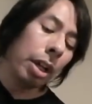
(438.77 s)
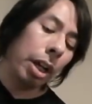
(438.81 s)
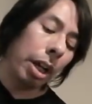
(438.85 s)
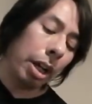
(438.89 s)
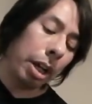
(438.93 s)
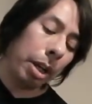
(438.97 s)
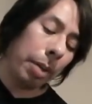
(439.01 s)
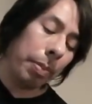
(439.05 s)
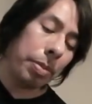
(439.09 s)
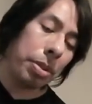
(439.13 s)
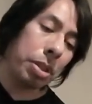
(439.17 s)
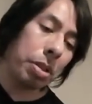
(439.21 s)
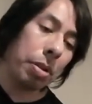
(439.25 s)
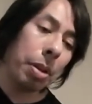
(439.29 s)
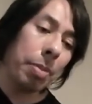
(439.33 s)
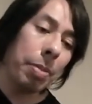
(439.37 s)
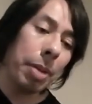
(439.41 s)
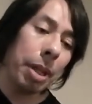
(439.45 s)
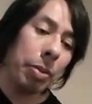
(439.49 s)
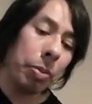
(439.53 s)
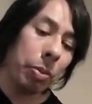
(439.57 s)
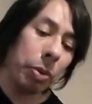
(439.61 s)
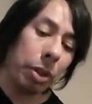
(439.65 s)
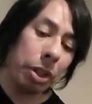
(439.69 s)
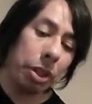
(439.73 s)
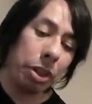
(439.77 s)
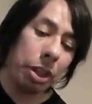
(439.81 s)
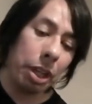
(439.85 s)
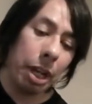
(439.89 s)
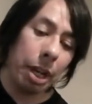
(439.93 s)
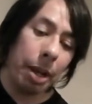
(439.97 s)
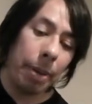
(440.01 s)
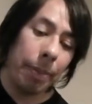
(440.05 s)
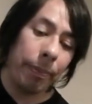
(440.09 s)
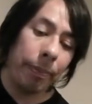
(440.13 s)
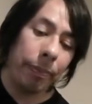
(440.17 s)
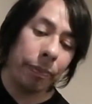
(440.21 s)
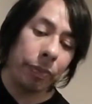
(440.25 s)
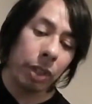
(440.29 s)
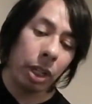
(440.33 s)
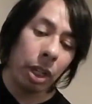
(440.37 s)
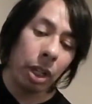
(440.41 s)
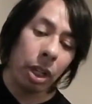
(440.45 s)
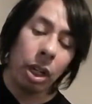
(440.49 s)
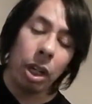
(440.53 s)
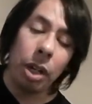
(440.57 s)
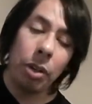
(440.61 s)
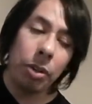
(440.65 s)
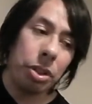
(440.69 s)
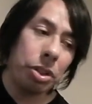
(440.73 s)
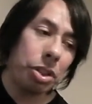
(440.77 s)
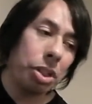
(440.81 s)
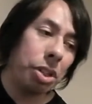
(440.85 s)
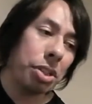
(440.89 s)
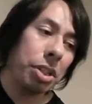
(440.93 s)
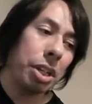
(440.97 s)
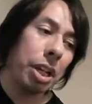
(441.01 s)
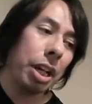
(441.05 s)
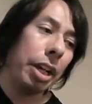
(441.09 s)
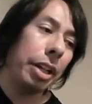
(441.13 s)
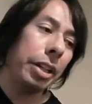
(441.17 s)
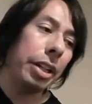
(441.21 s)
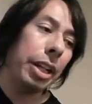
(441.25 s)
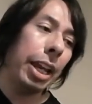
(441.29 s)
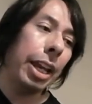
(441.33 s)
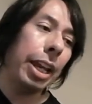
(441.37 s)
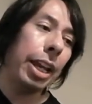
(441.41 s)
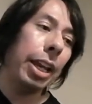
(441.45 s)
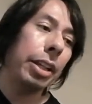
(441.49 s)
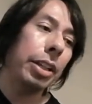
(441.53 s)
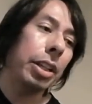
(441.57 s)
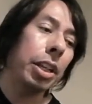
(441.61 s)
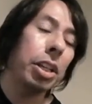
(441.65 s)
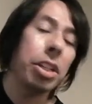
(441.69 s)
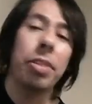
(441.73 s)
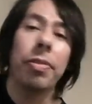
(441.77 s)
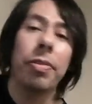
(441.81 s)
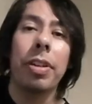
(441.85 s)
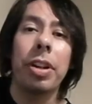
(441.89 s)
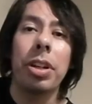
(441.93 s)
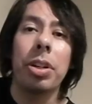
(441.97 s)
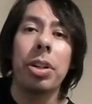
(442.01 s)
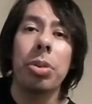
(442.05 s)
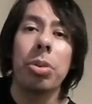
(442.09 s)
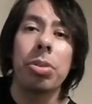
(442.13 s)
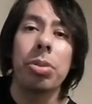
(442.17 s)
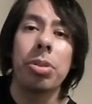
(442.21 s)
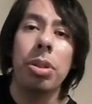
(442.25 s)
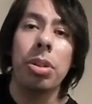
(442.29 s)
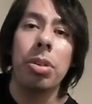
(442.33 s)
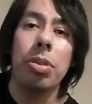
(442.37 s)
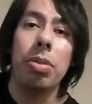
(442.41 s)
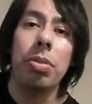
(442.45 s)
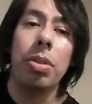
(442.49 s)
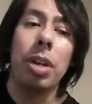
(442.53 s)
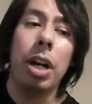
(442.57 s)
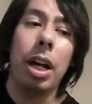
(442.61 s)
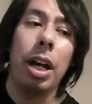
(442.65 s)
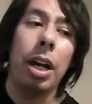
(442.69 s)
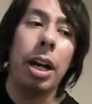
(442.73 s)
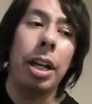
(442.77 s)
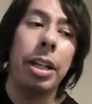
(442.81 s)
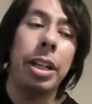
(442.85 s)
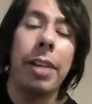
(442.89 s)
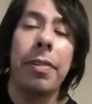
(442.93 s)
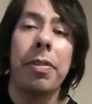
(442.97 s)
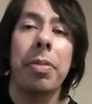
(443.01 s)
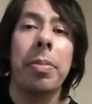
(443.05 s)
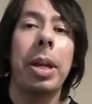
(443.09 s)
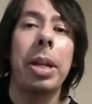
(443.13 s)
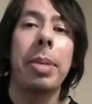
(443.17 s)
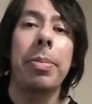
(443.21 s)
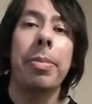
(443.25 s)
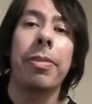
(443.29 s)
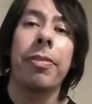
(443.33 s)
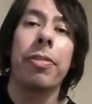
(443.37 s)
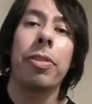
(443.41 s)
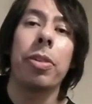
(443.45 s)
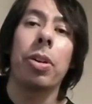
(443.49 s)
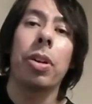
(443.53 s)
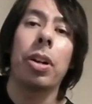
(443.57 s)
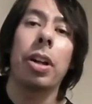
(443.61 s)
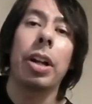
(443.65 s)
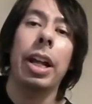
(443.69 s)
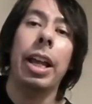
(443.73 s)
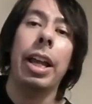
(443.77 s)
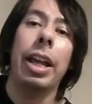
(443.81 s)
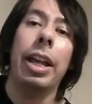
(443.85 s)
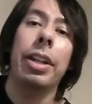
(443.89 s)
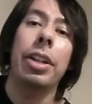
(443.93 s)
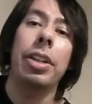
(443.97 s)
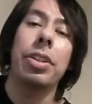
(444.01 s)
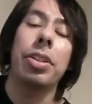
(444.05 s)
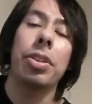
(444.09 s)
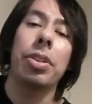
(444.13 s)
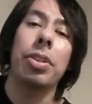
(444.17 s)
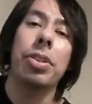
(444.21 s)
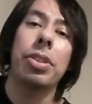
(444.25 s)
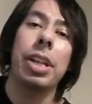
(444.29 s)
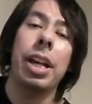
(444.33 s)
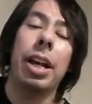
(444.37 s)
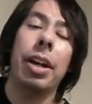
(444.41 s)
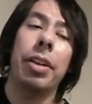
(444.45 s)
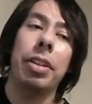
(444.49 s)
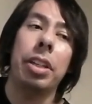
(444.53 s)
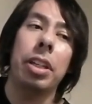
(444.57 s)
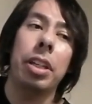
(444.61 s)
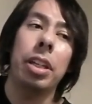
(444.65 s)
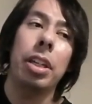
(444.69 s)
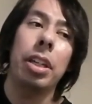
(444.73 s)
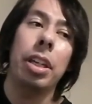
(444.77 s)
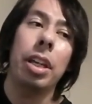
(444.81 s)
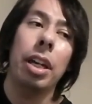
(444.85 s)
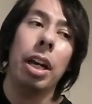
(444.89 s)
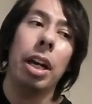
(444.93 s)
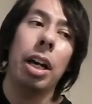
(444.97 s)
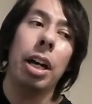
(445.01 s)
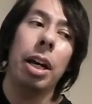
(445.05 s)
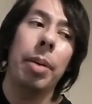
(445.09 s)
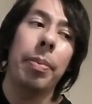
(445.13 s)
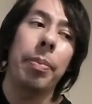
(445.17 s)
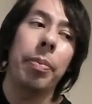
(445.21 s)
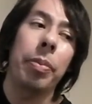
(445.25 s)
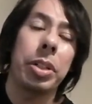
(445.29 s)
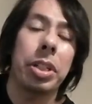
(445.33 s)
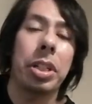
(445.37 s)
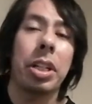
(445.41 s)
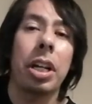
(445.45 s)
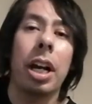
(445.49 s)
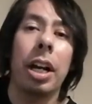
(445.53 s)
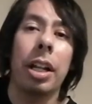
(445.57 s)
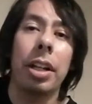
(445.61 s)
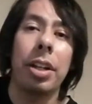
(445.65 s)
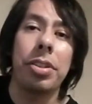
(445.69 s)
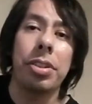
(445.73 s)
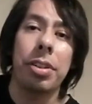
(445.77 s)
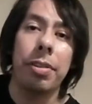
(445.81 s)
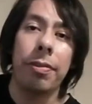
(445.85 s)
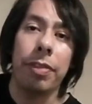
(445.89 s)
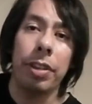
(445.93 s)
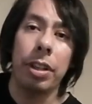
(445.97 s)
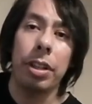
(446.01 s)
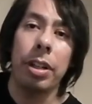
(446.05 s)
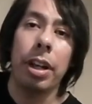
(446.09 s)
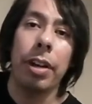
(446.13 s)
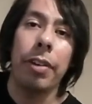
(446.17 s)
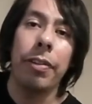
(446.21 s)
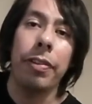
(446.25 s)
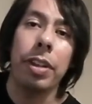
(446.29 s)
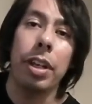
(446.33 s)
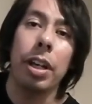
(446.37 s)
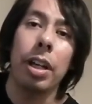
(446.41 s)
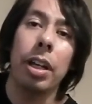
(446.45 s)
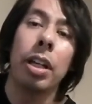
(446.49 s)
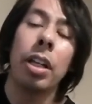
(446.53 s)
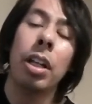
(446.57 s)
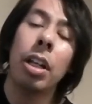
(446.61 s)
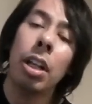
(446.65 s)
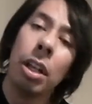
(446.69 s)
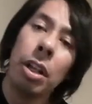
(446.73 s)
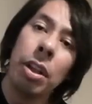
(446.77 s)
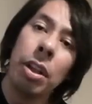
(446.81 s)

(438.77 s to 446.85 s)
So I met with Oguchi-san, and he's a very cool dude. Never met him before, and it turns out he went to college in Philadelphia.